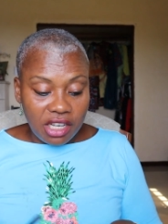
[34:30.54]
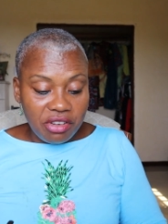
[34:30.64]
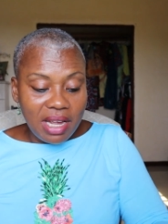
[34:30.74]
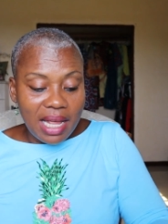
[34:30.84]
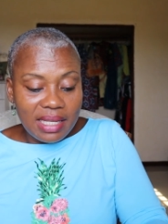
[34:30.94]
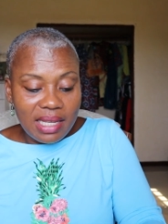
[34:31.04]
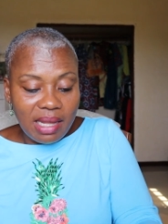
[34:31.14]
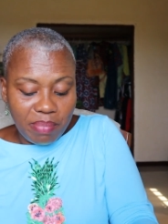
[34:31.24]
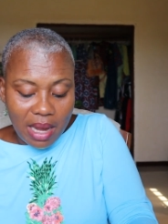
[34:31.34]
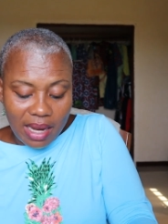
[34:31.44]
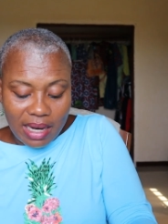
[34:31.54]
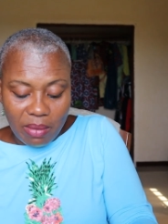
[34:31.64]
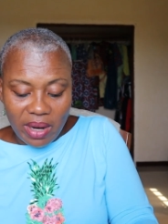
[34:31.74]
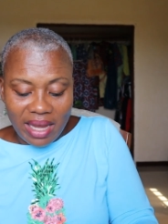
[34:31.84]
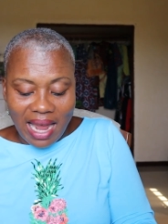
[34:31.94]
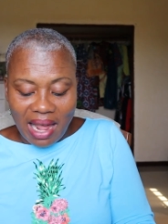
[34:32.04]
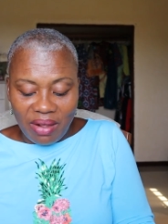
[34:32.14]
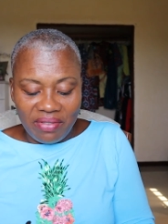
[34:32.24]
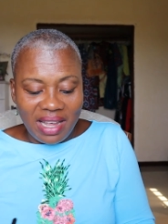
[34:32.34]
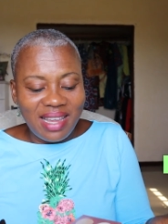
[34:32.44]
Did you guys see the part that I'm working out
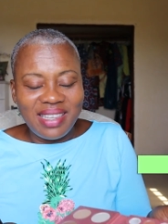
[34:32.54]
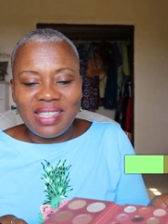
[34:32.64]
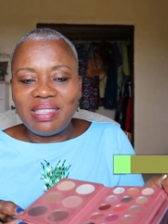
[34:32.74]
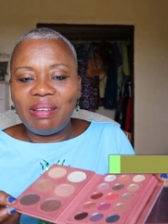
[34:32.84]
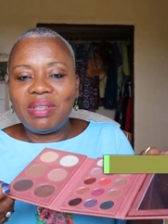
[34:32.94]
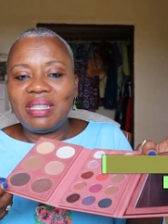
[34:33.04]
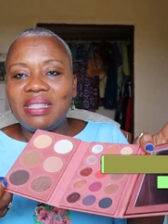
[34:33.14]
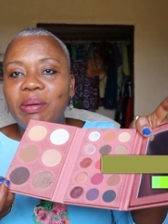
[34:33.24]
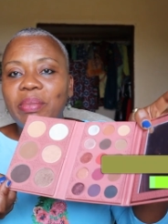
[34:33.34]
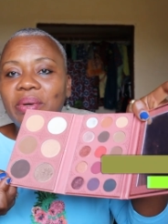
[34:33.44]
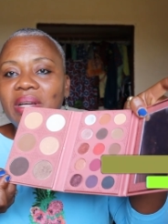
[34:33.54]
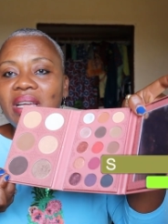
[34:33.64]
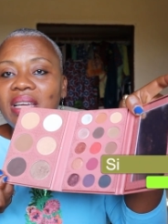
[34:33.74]
of? I just, I'm just terrible.